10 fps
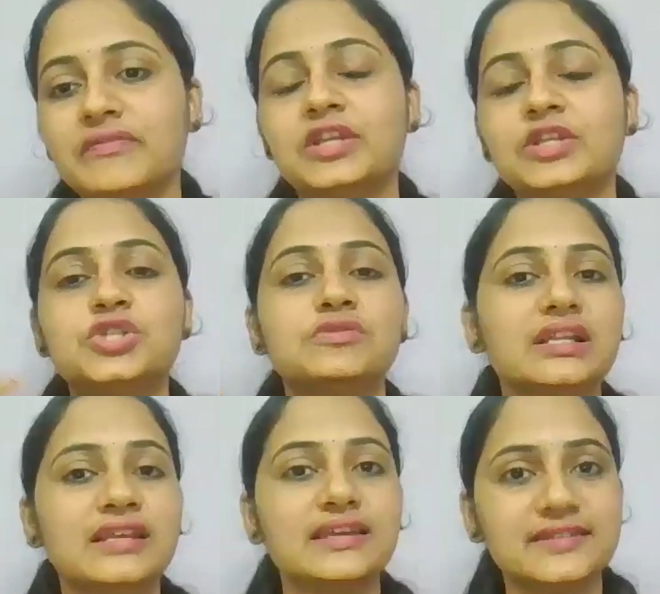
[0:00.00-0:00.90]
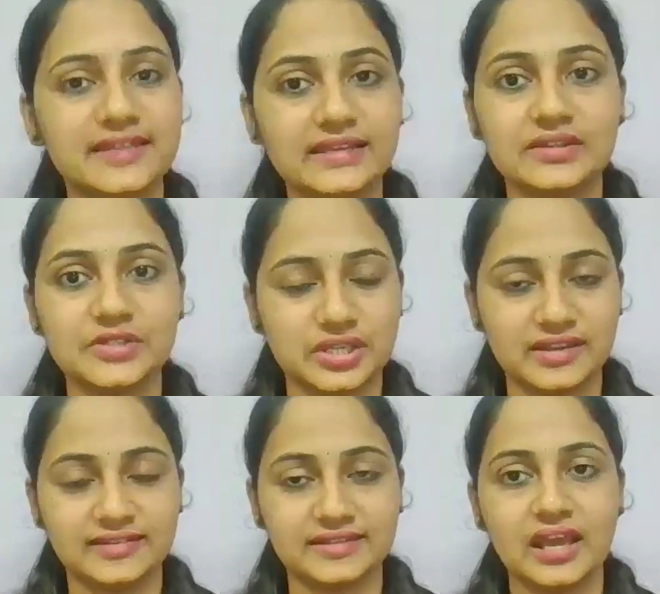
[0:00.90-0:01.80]
eventually sell the
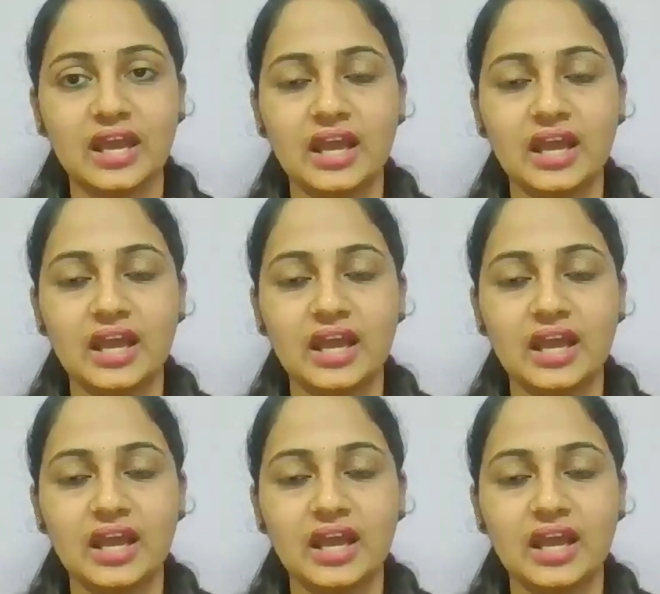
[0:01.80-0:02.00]
shares.